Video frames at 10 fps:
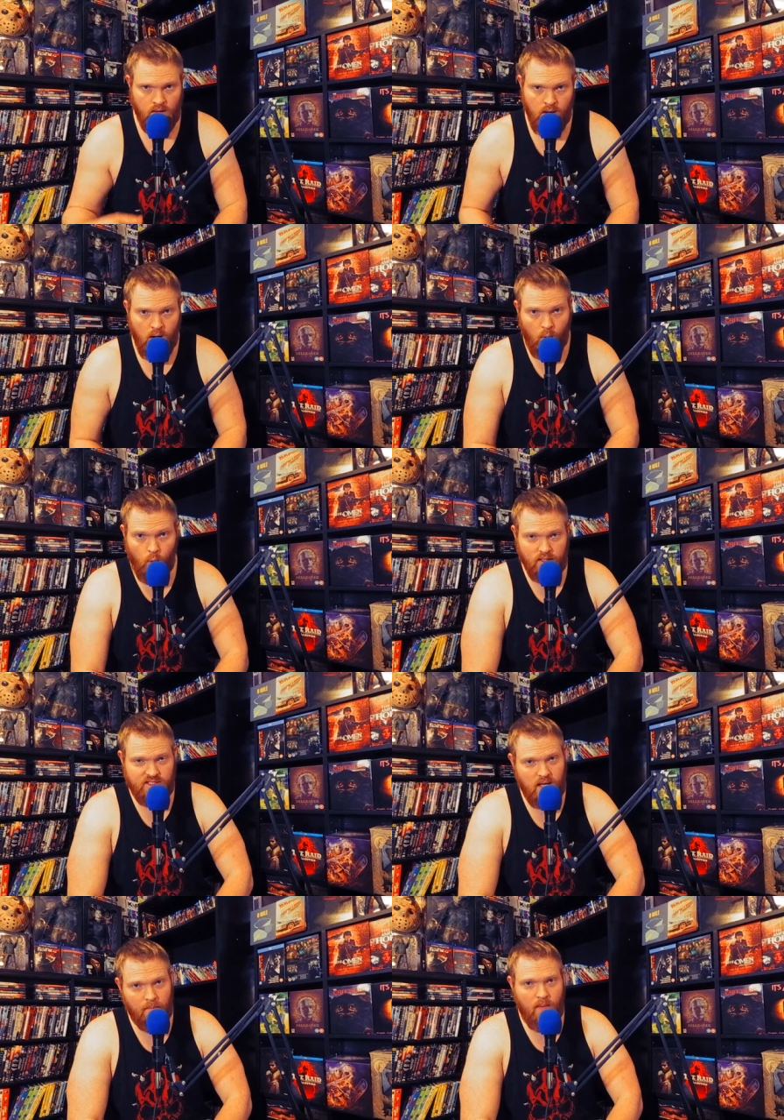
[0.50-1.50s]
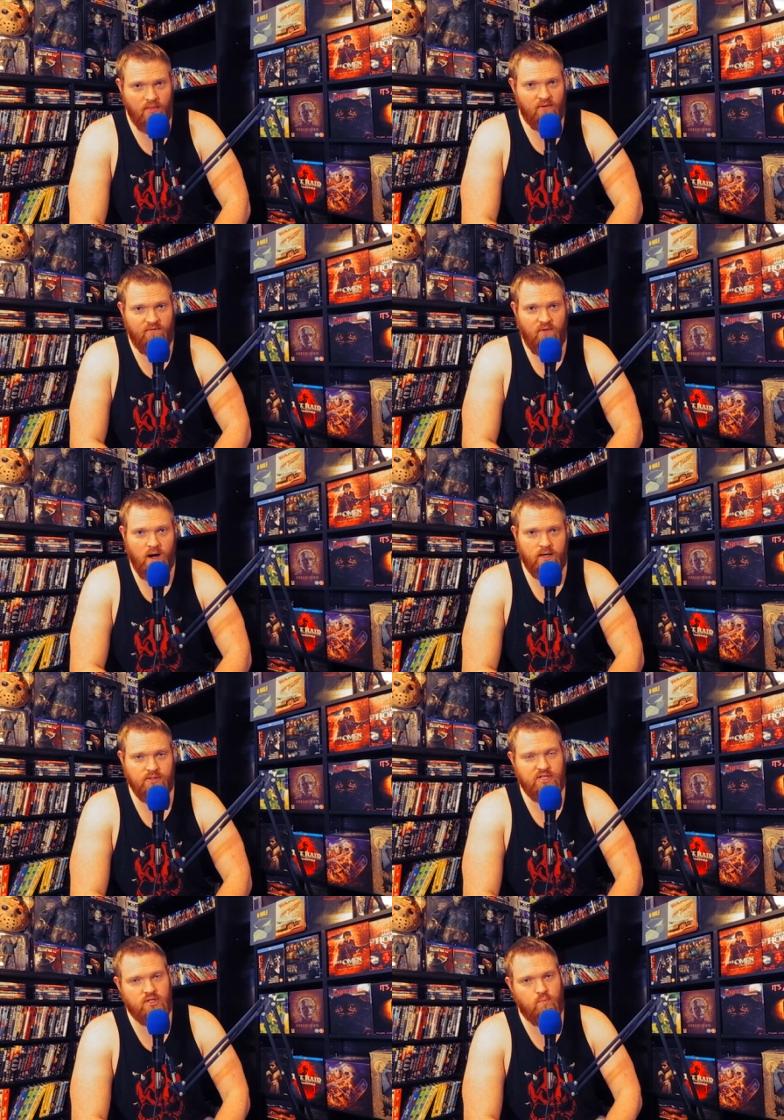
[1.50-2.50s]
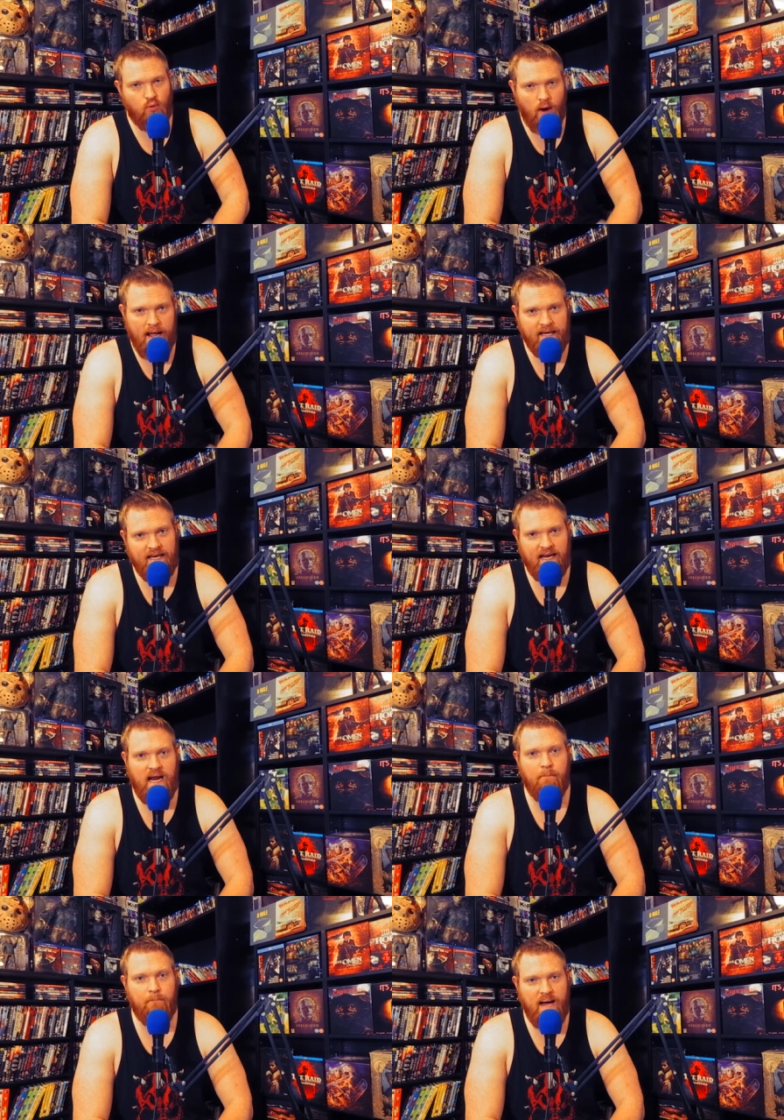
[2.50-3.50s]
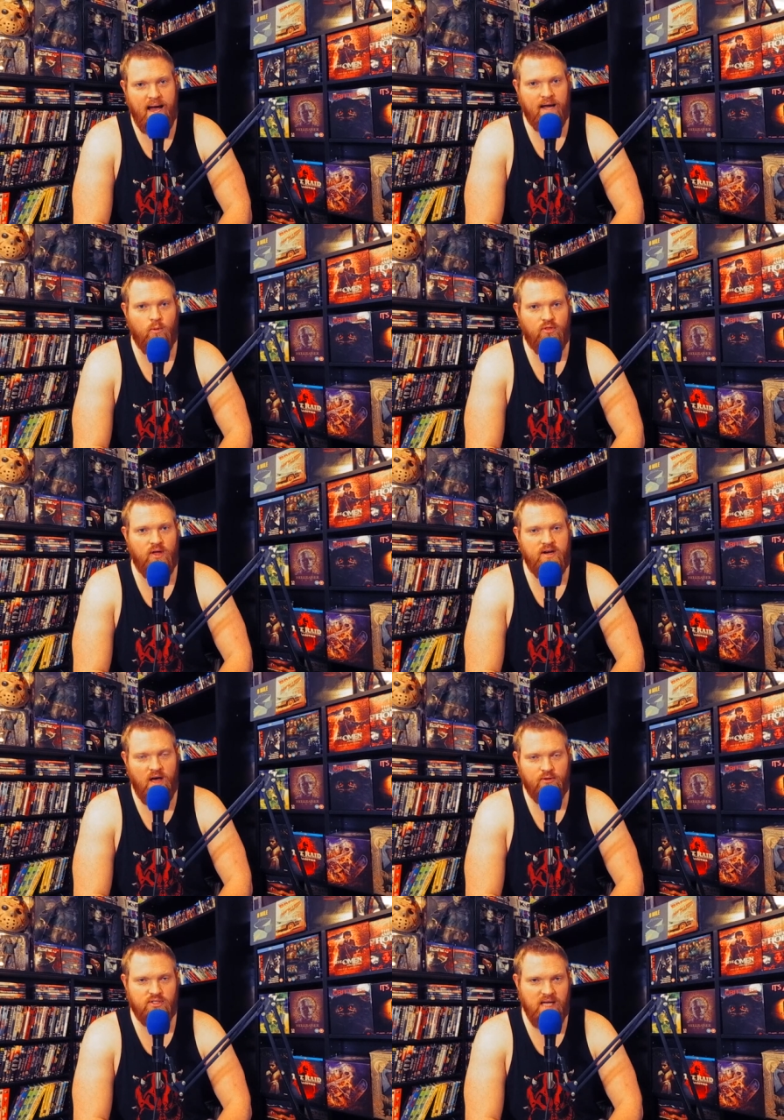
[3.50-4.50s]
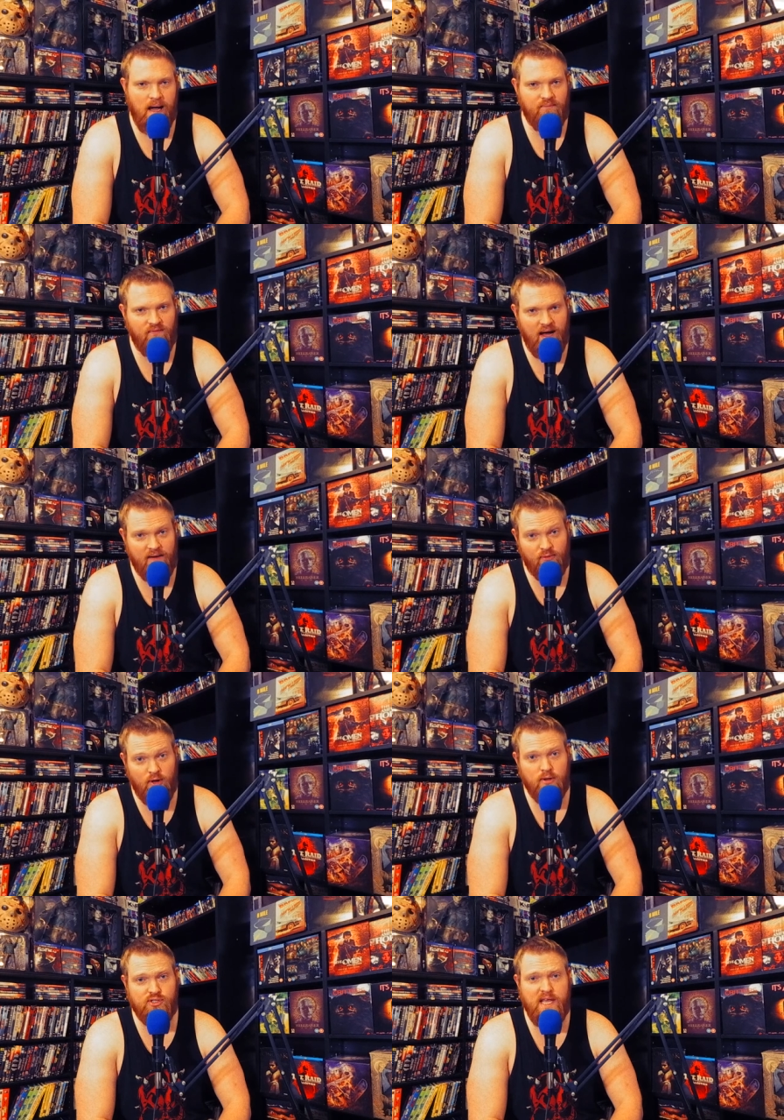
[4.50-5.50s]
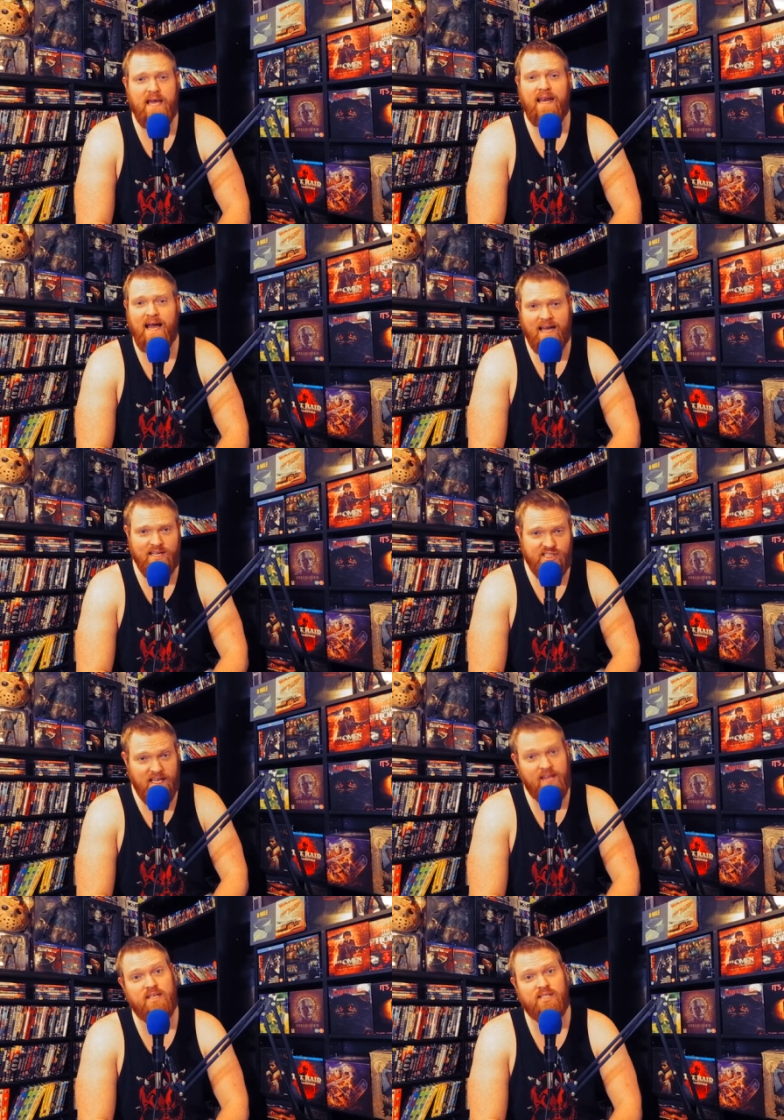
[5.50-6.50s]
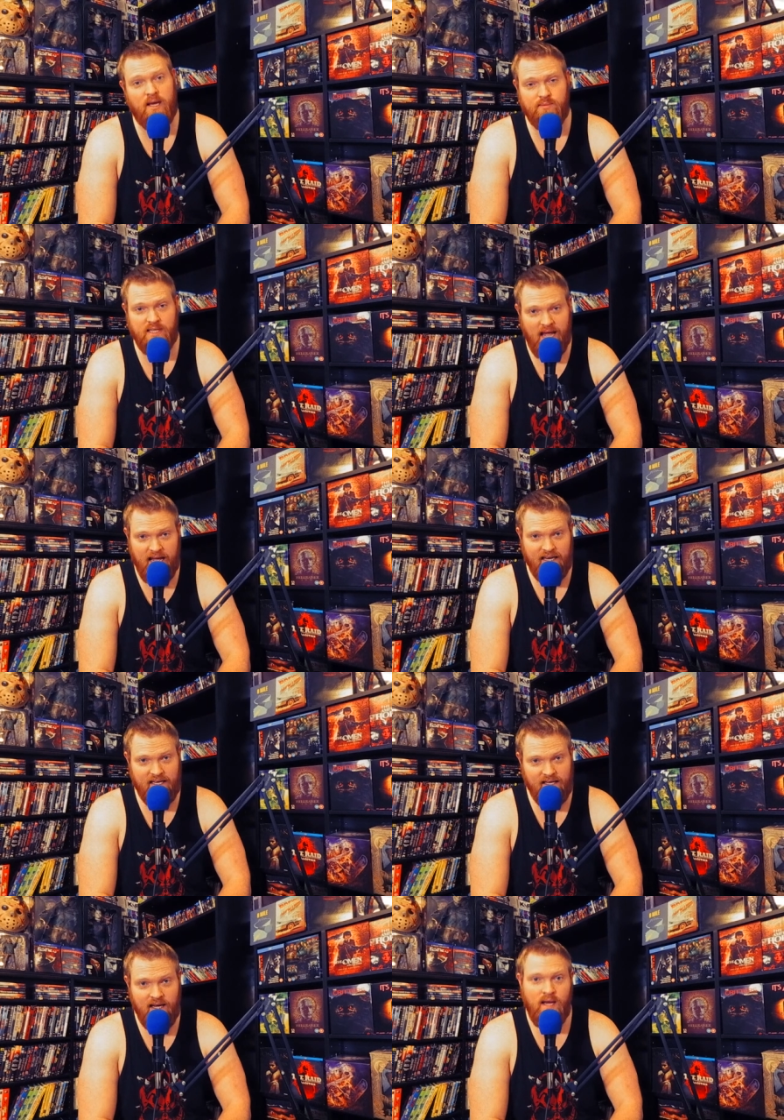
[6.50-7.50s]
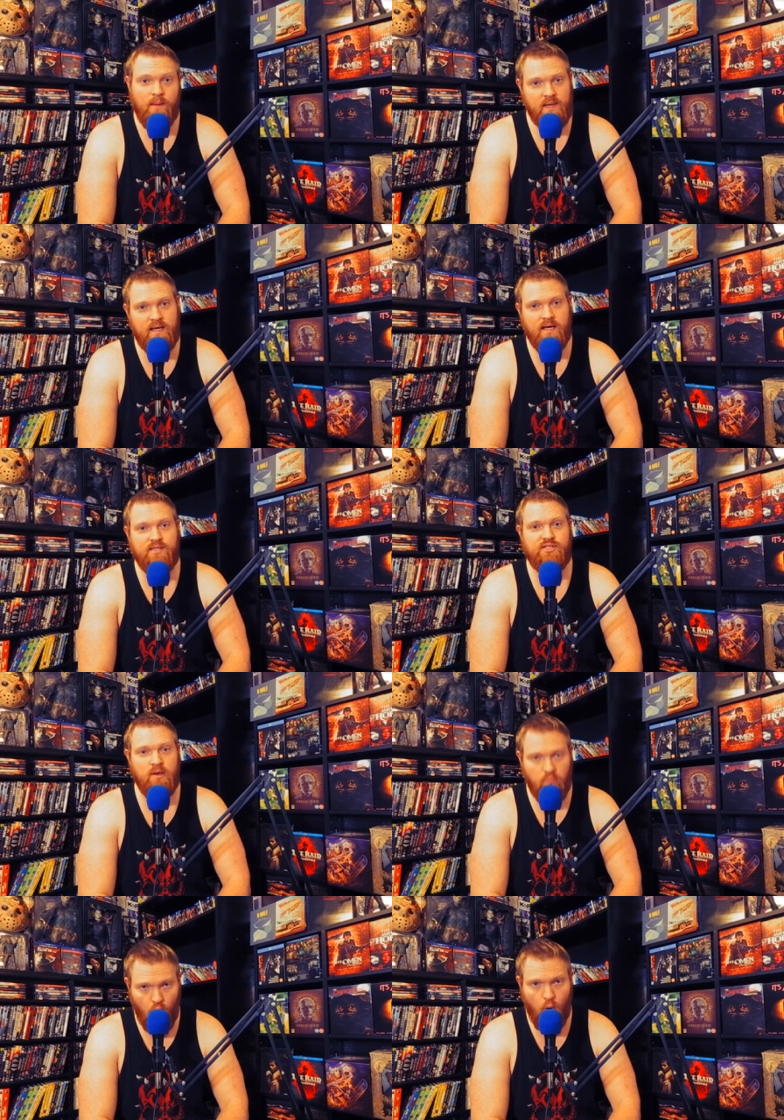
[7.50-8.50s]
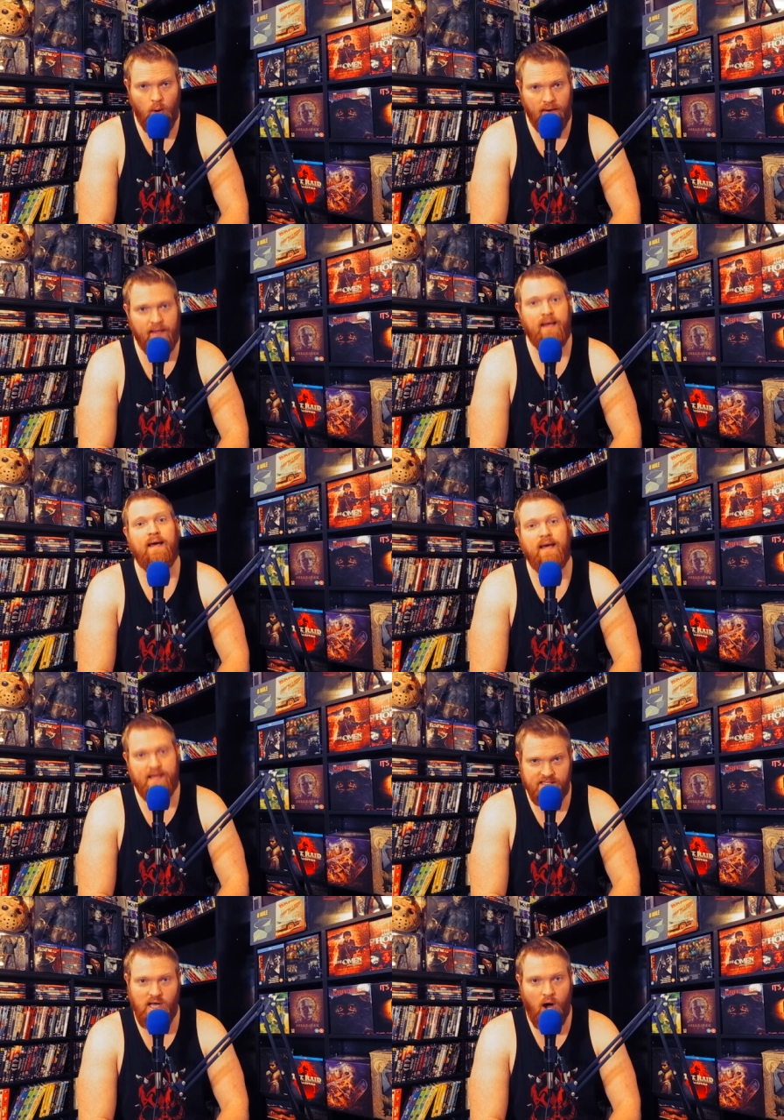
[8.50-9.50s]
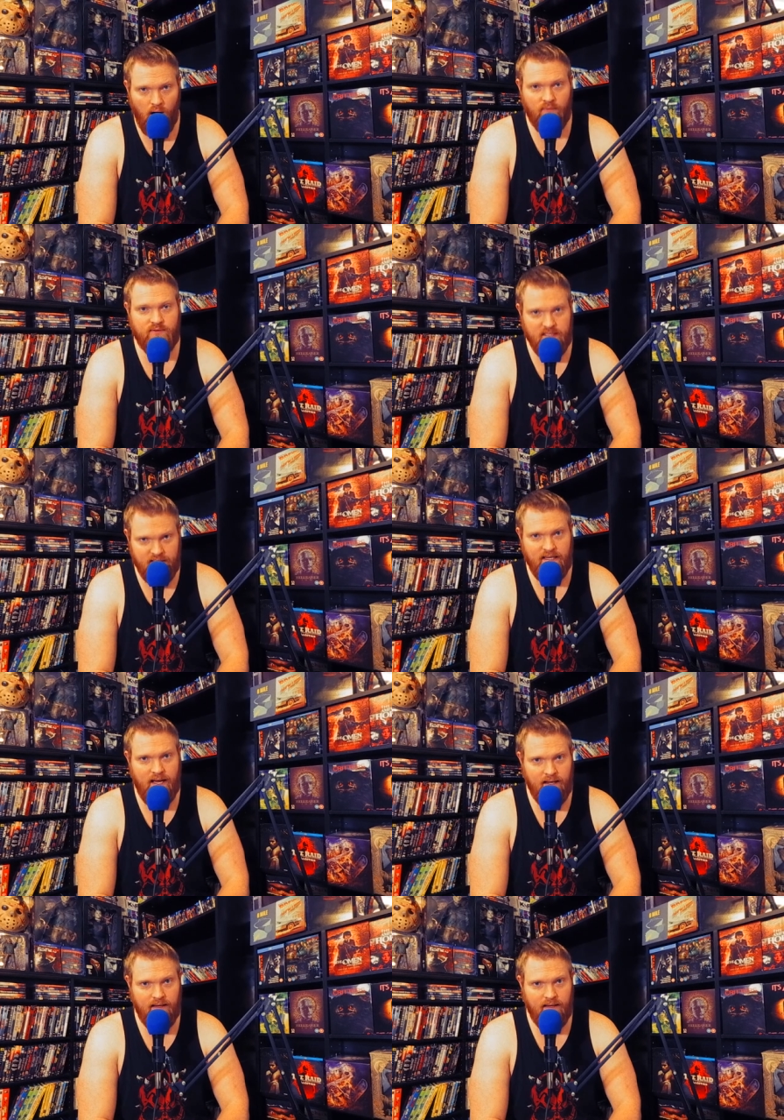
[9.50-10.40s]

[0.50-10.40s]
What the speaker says: What's up, motherfuckers? It's Brandon, and I'm back with another Top 5 Thursday, and I gotta say this comes in handy because your boy is off today.